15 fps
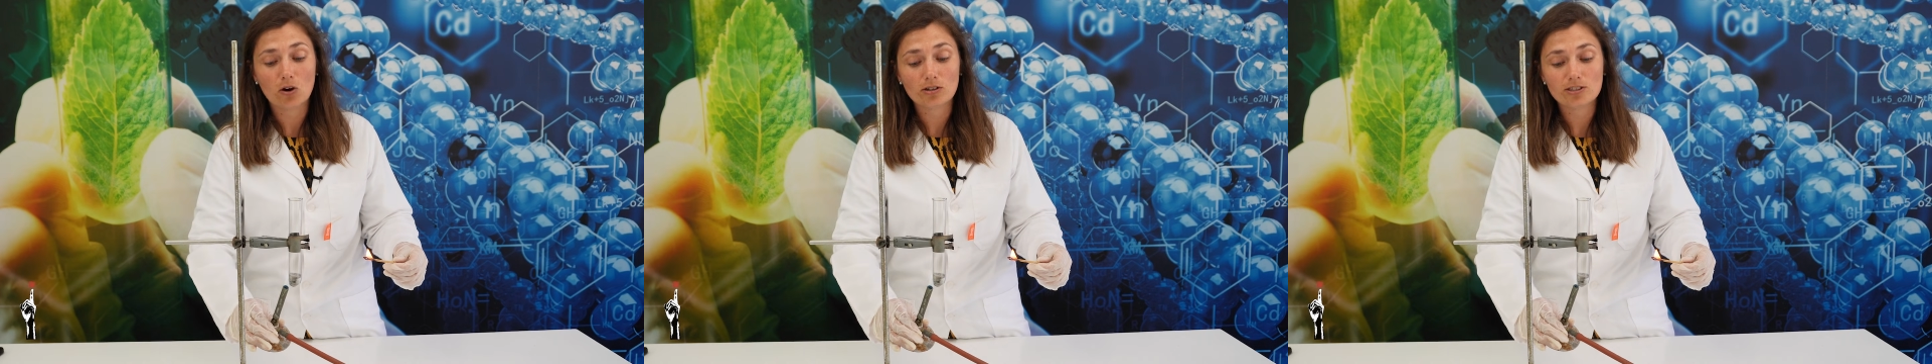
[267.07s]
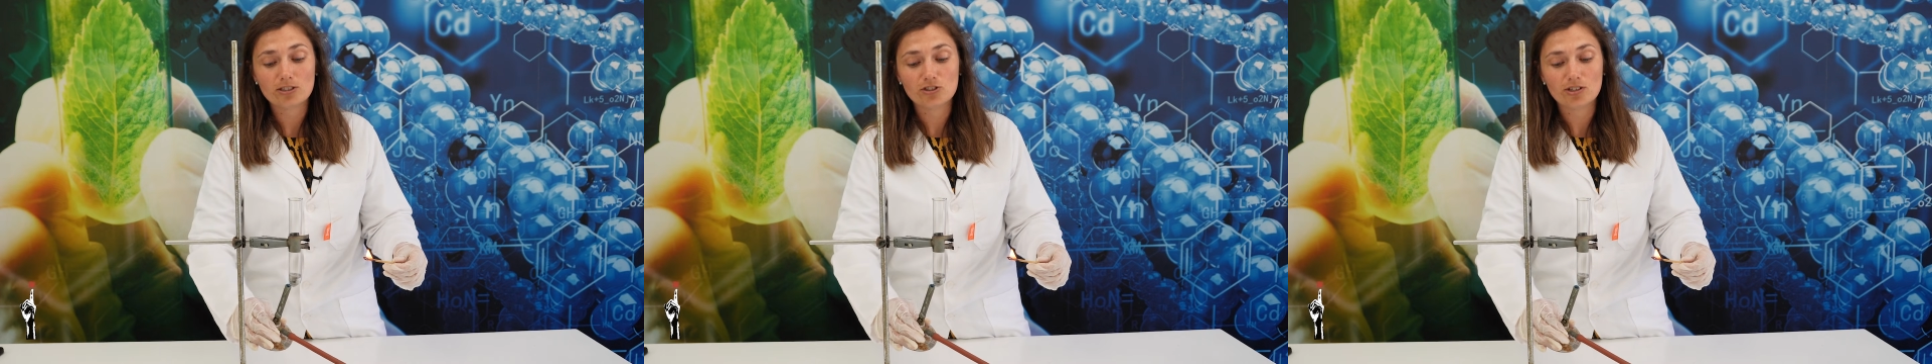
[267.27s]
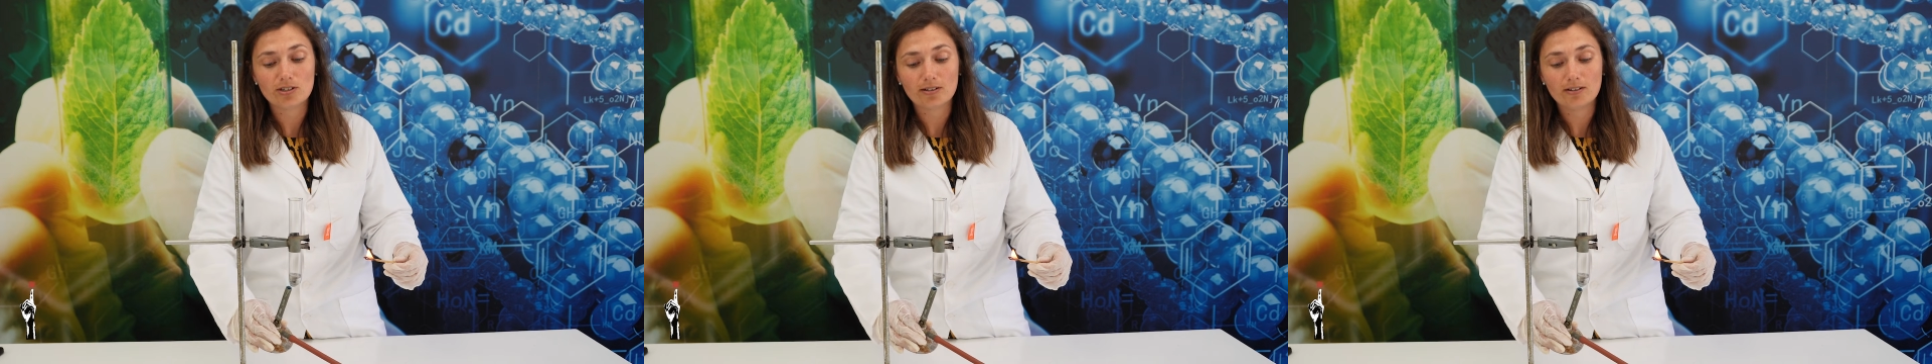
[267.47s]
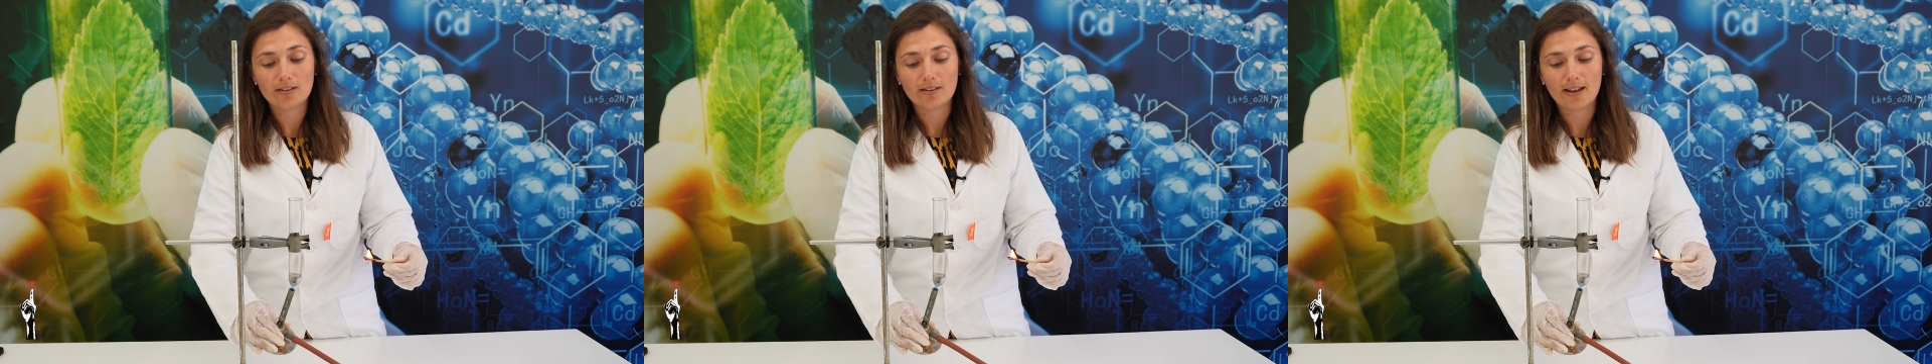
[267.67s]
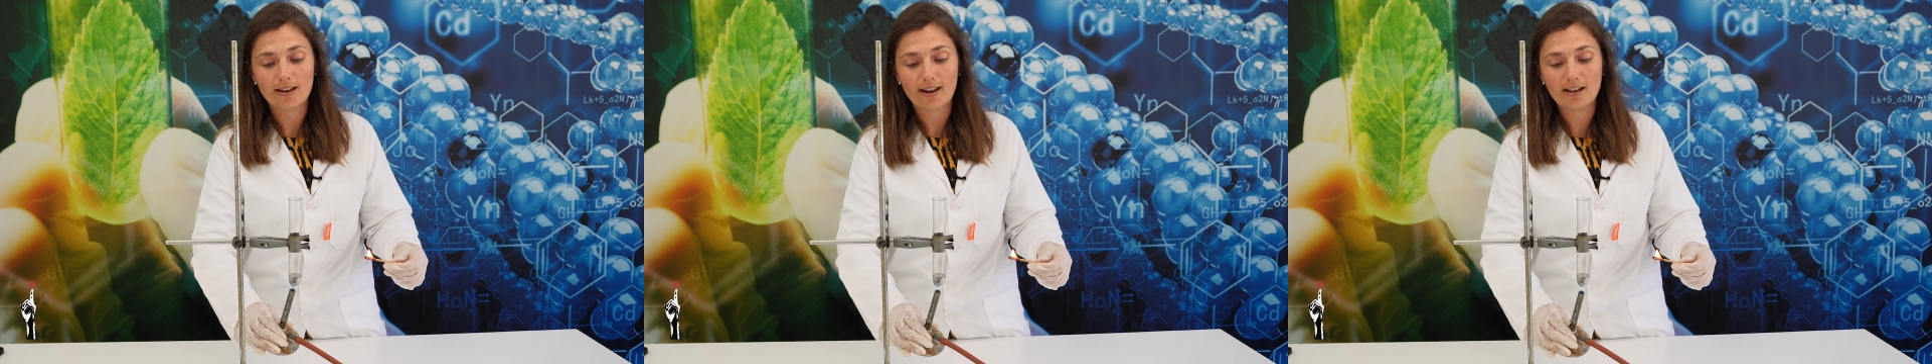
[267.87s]
oxygen
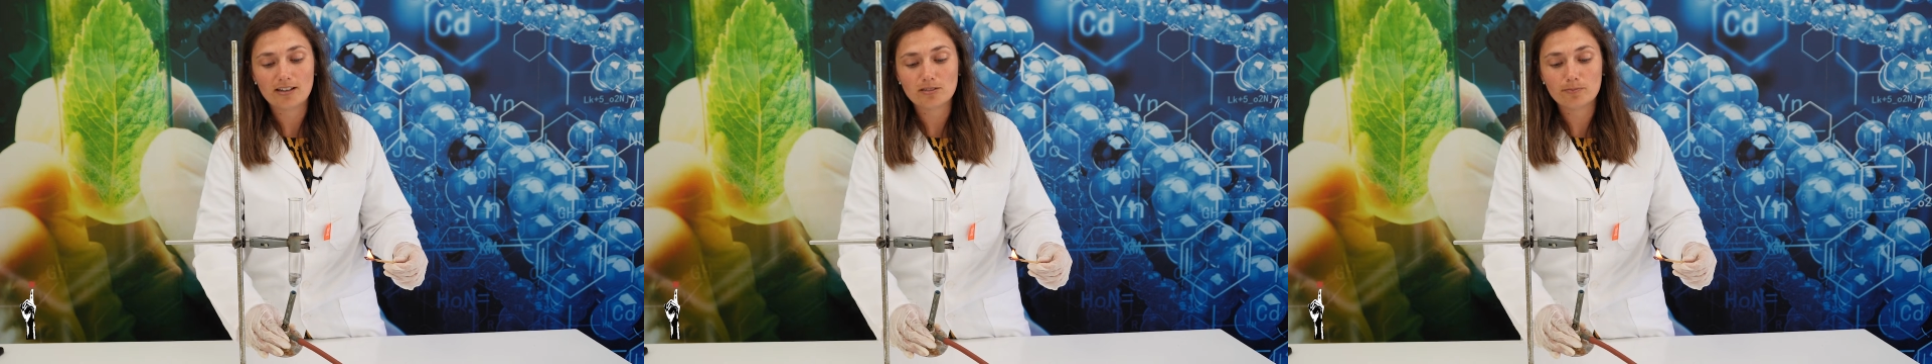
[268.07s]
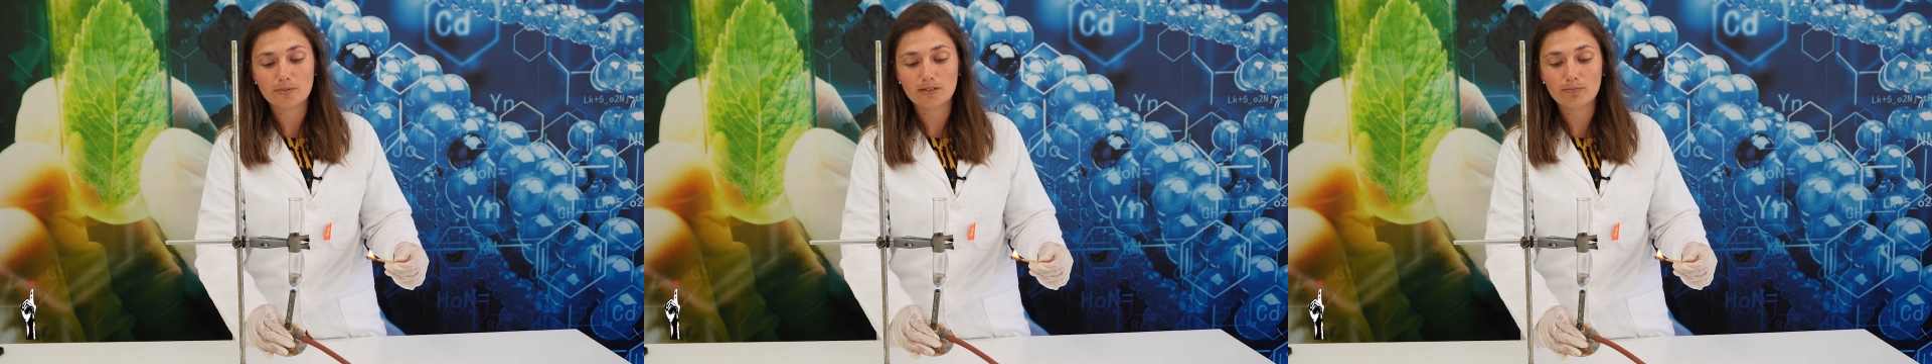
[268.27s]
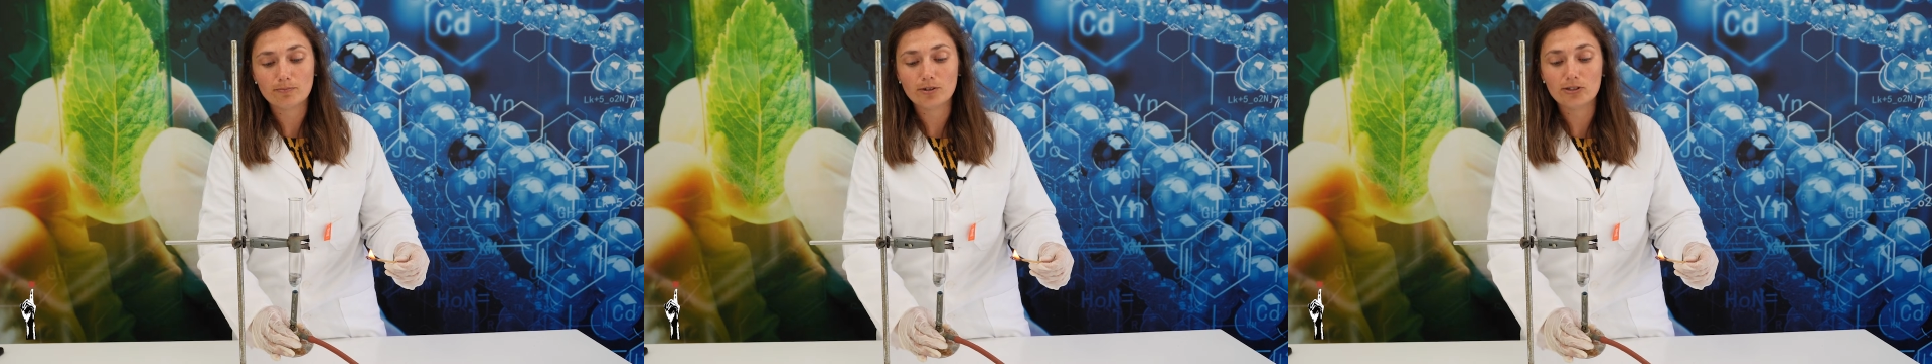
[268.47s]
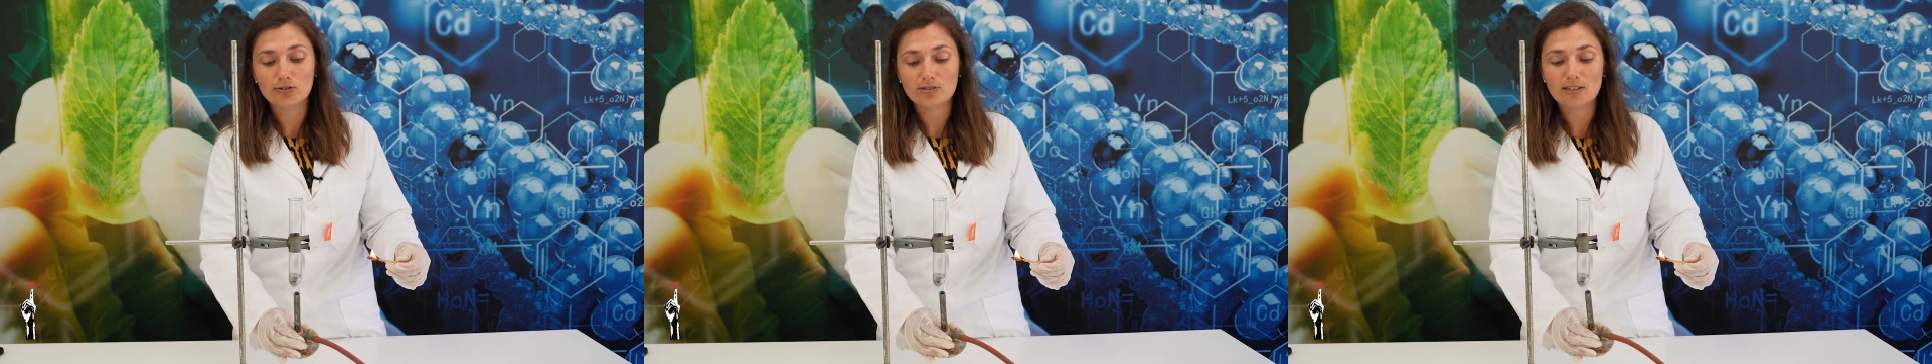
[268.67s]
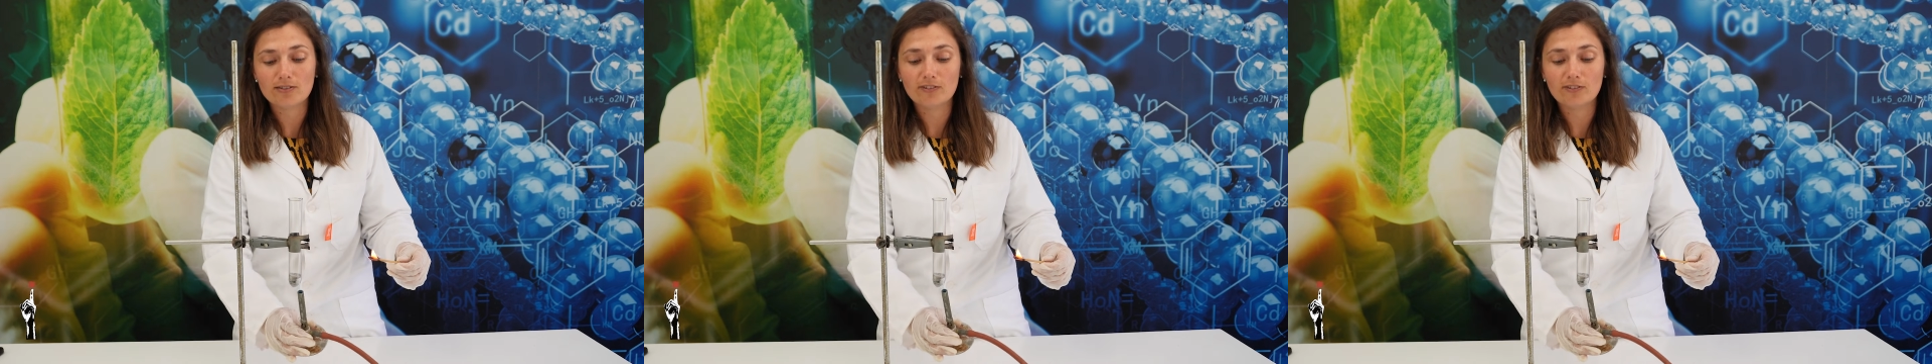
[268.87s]
that has been produced.